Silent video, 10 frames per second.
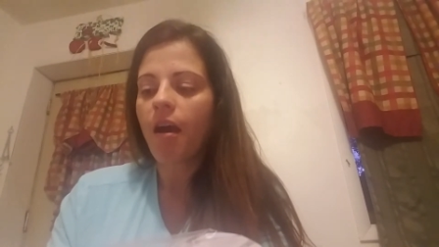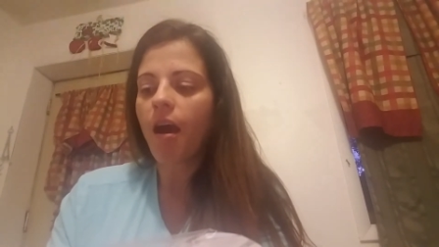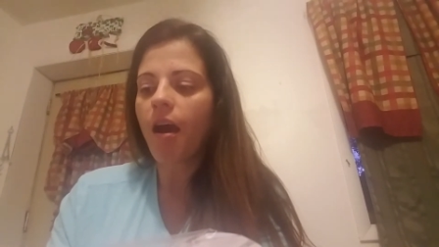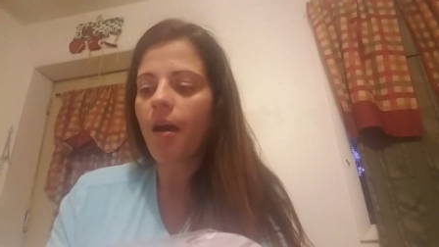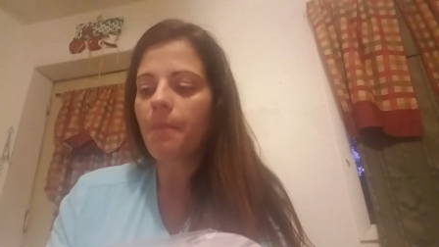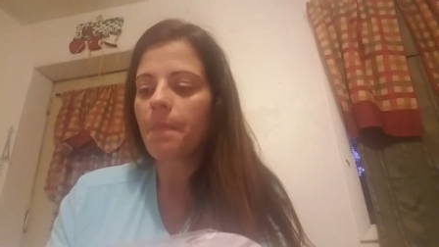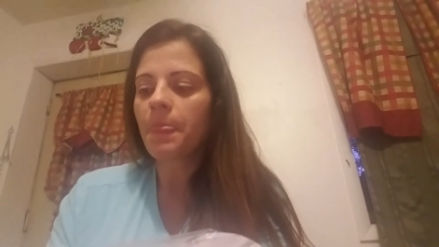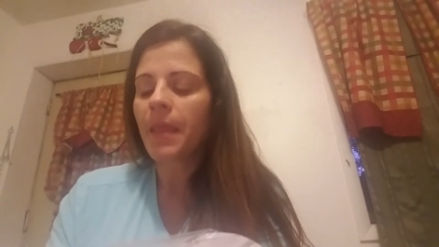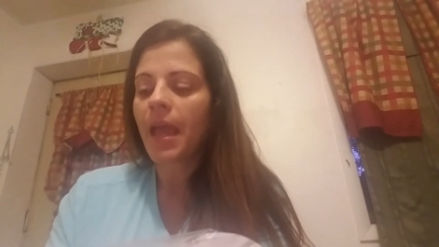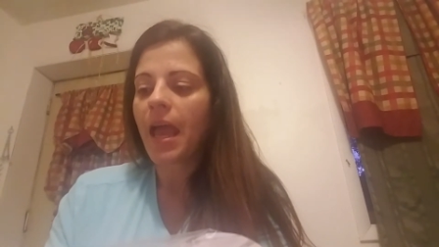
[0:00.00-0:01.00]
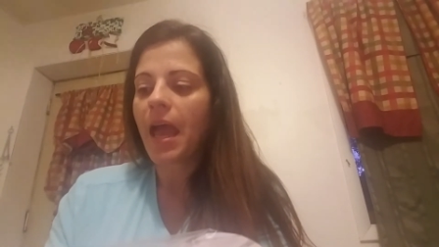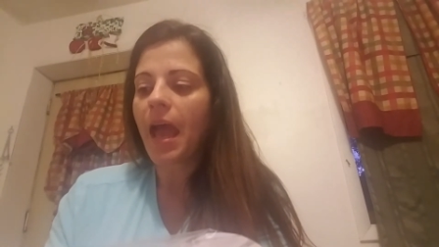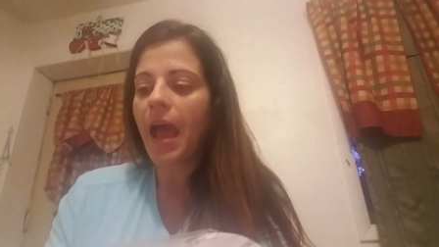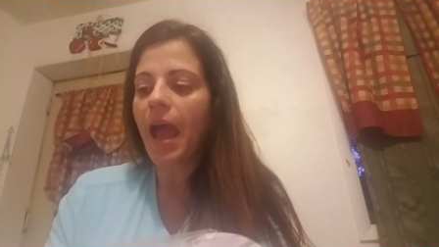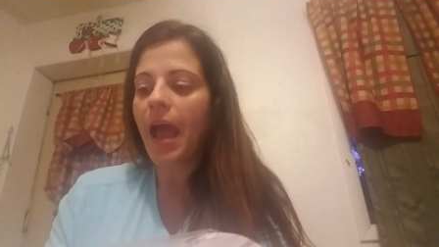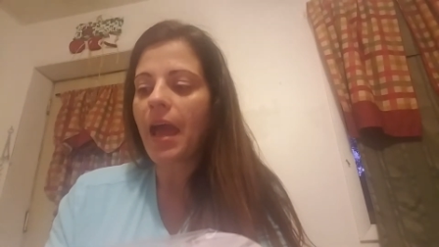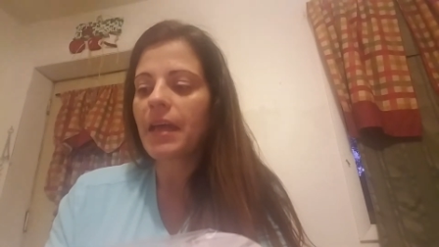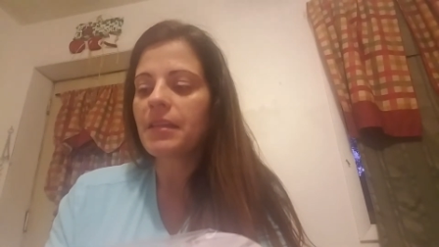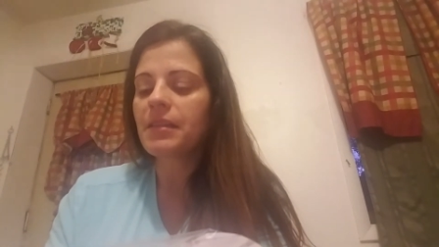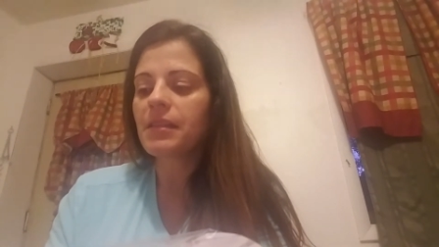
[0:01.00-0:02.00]
Um,
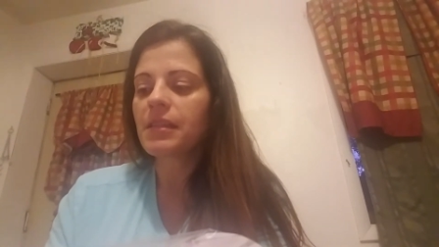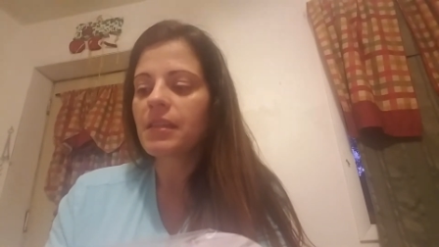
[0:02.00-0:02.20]
and